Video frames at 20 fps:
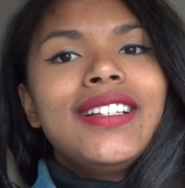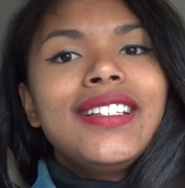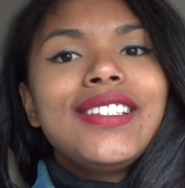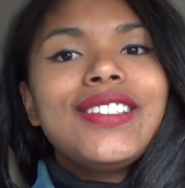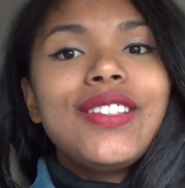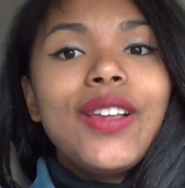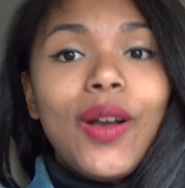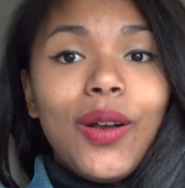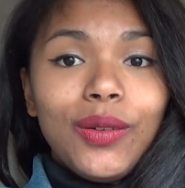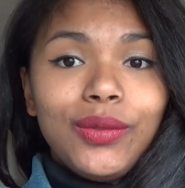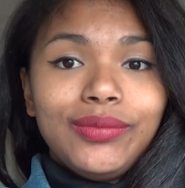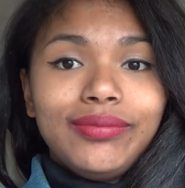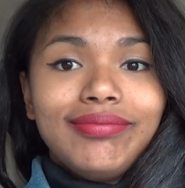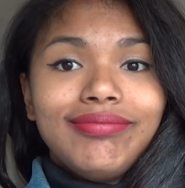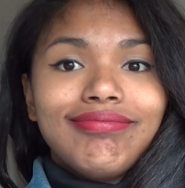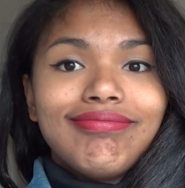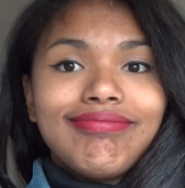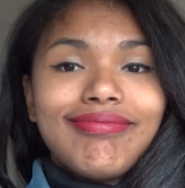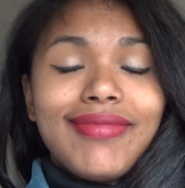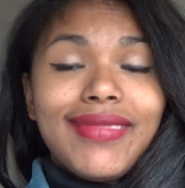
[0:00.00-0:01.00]
So
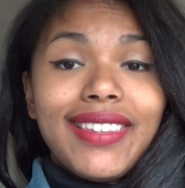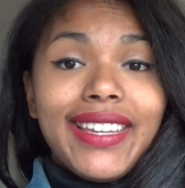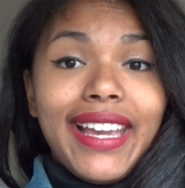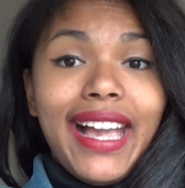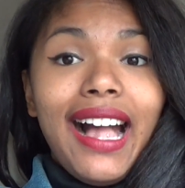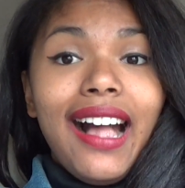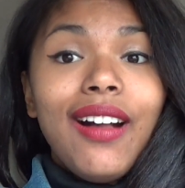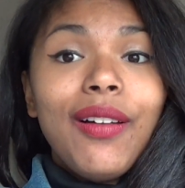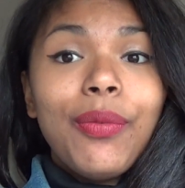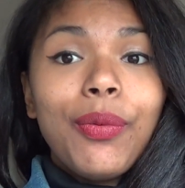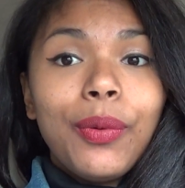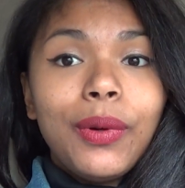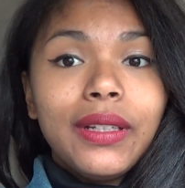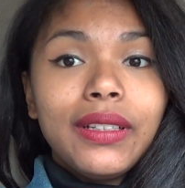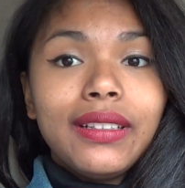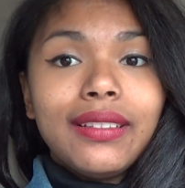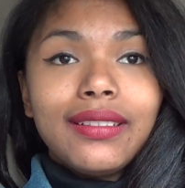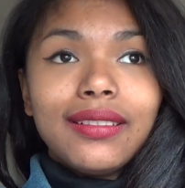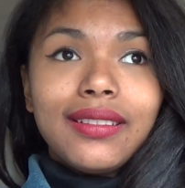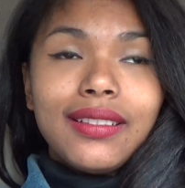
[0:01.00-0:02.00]
they have
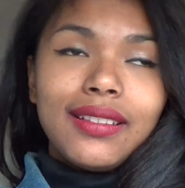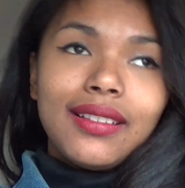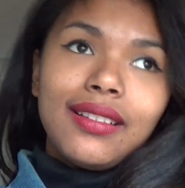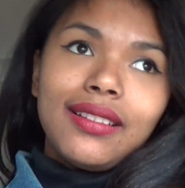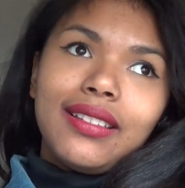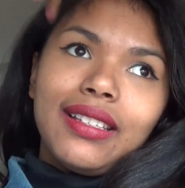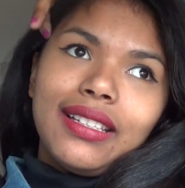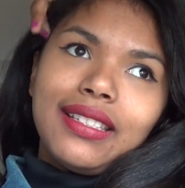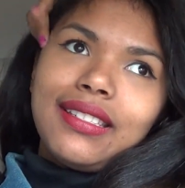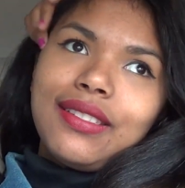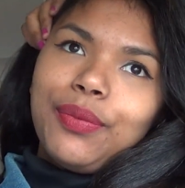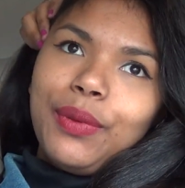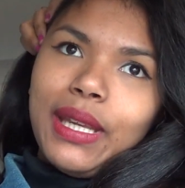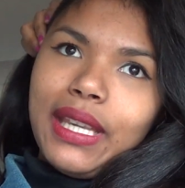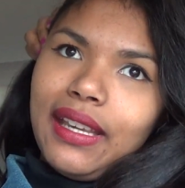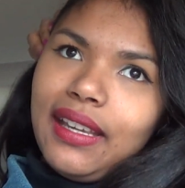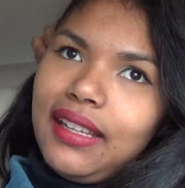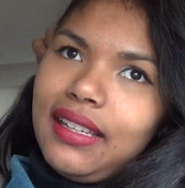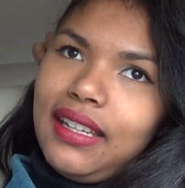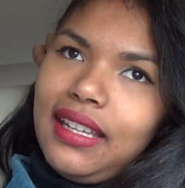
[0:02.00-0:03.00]
one this
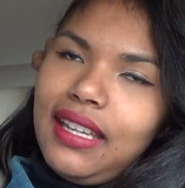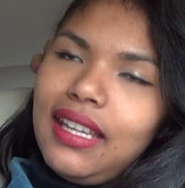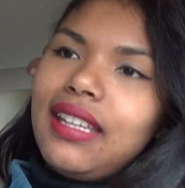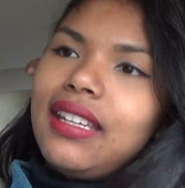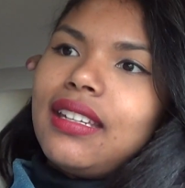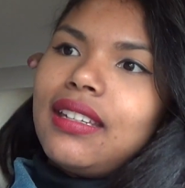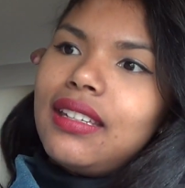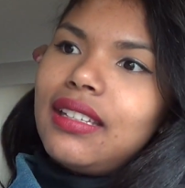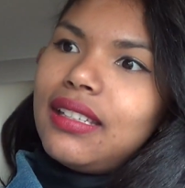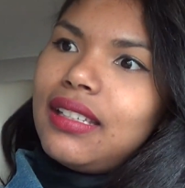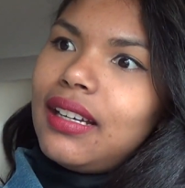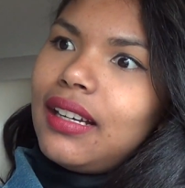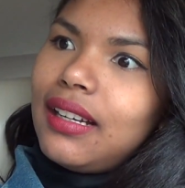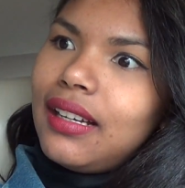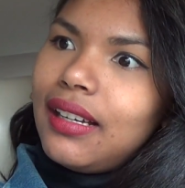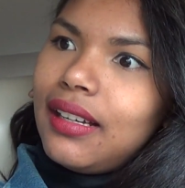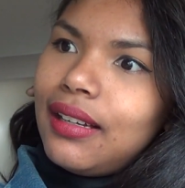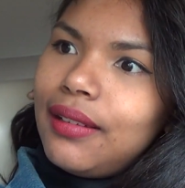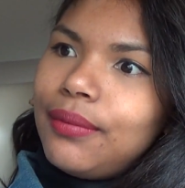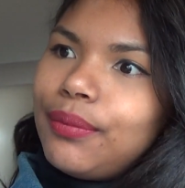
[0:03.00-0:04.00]
weekend, and
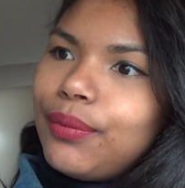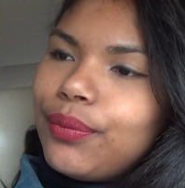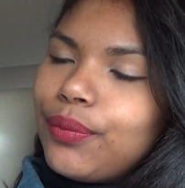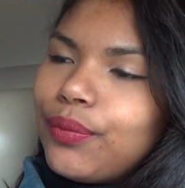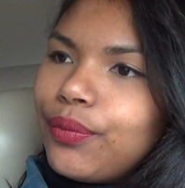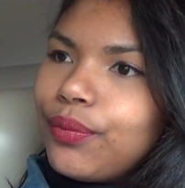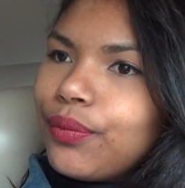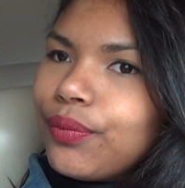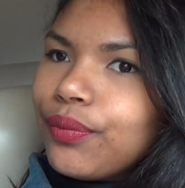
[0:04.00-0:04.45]
um.